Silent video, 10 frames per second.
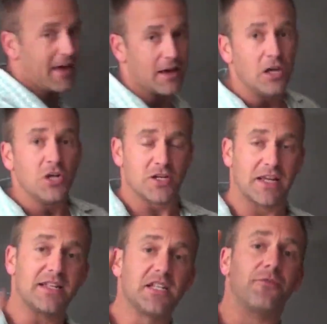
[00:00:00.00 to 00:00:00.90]
that. So
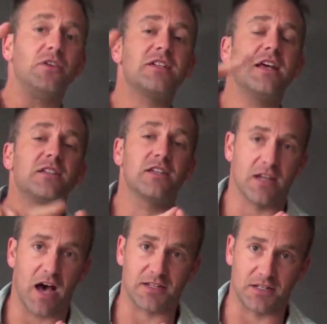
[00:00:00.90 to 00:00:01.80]
you get different sensor
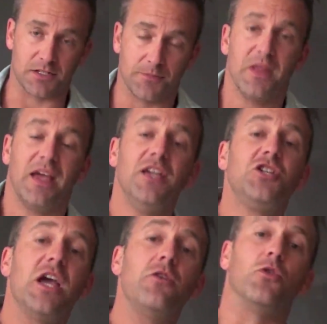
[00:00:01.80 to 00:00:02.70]
sizes.
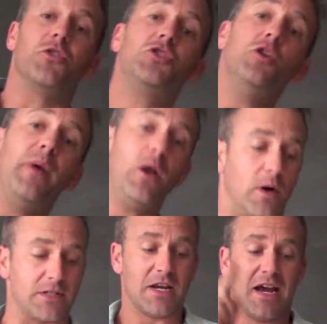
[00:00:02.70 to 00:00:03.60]
In general, the two big
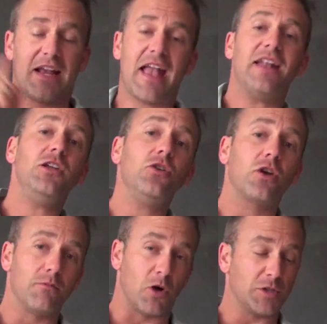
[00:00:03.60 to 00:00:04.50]
ones, Canon you
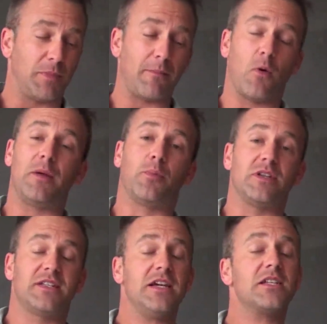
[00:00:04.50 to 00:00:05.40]
can multiply by
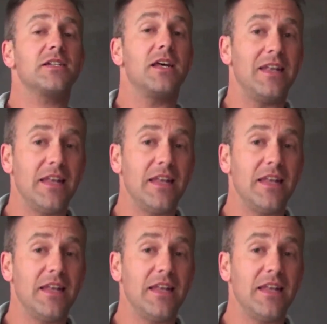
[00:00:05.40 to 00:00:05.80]
1.6,